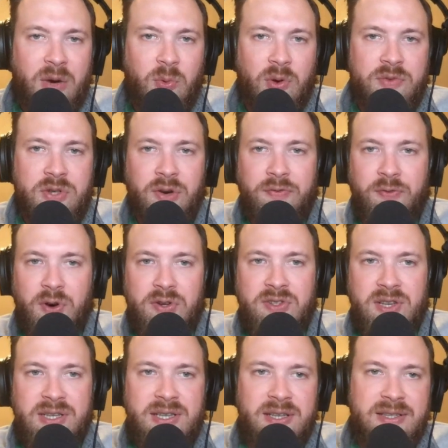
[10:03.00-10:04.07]
Wolves your
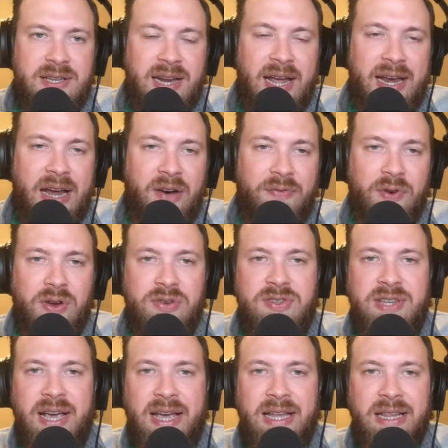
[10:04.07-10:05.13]
first listen today. Now for your
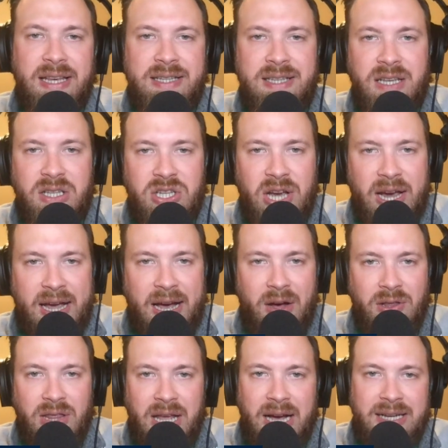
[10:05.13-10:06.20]
second listen, check
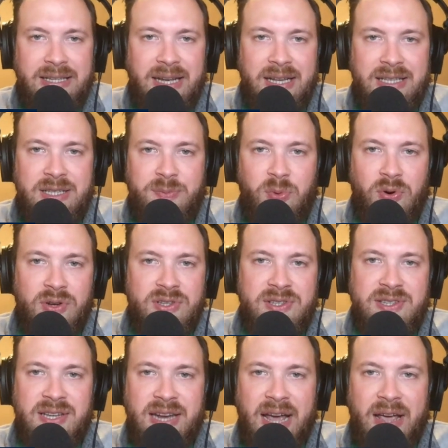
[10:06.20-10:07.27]
out Locked On Sports
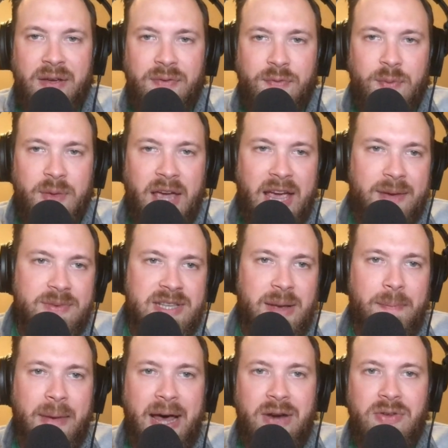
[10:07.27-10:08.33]
Today. From the games
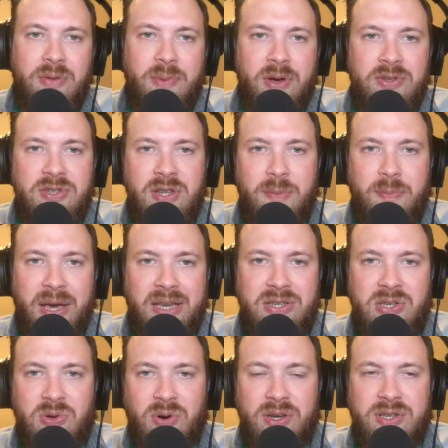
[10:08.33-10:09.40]
that matter the most to the
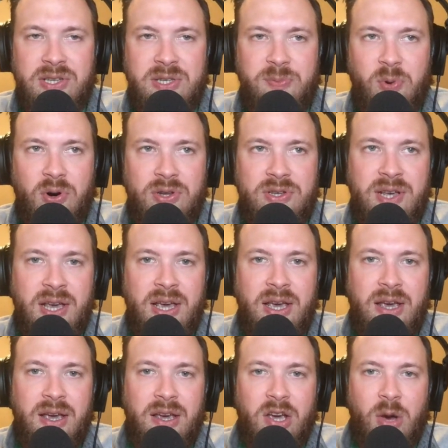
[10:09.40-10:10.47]
biggest stories in sports,
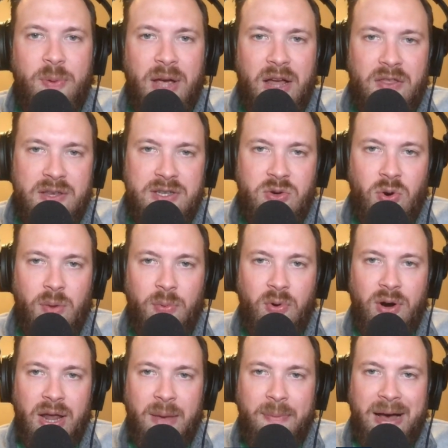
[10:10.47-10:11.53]
go beyond the
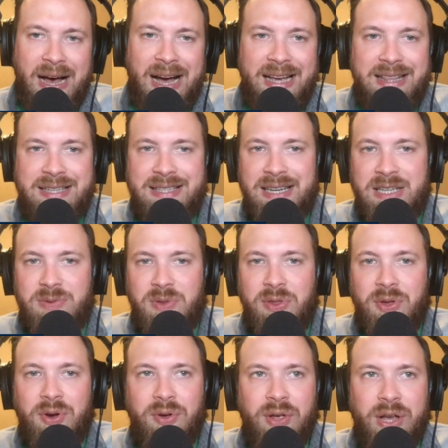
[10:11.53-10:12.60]
scoreboard and behind the scenes with
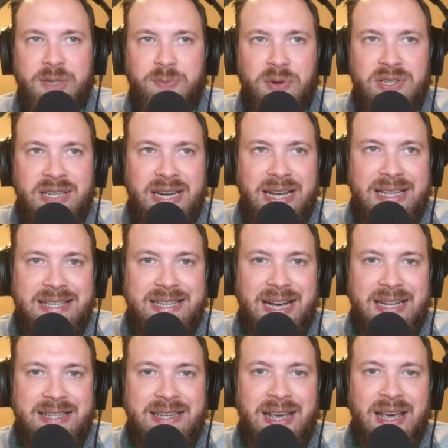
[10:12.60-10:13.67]
local experts and
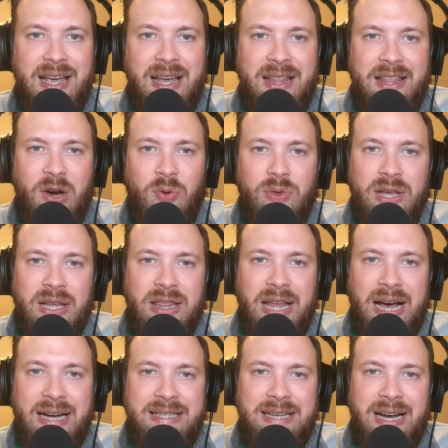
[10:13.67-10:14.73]
insights that only
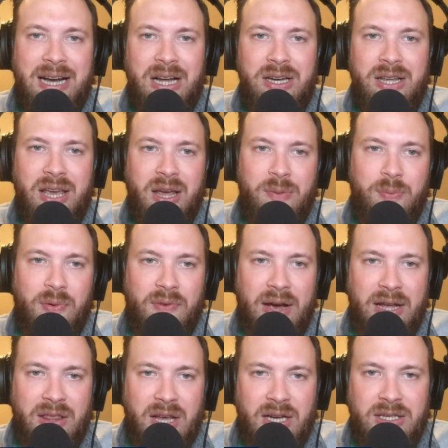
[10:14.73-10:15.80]
Locked On can
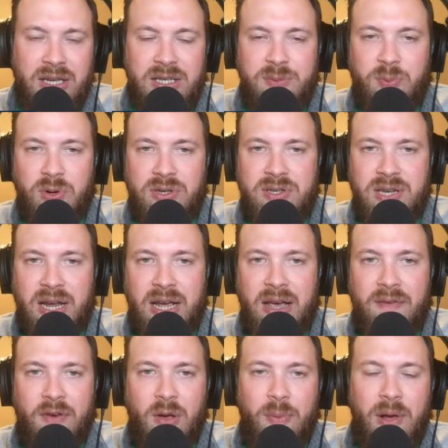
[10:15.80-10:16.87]
provide. Locked On Sports Today,
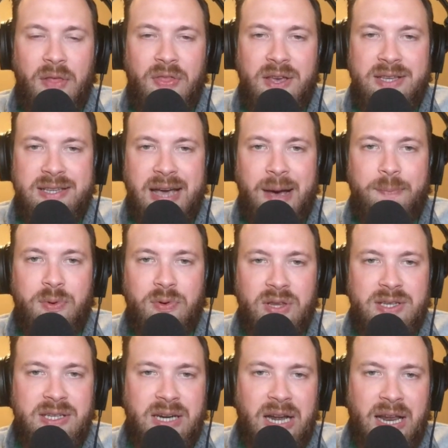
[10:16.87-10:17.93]
available on this app you're
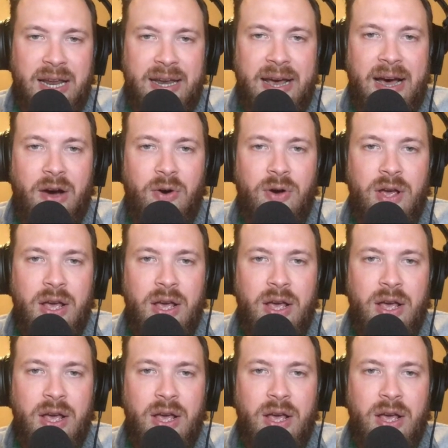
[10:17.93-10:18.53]
listening on now,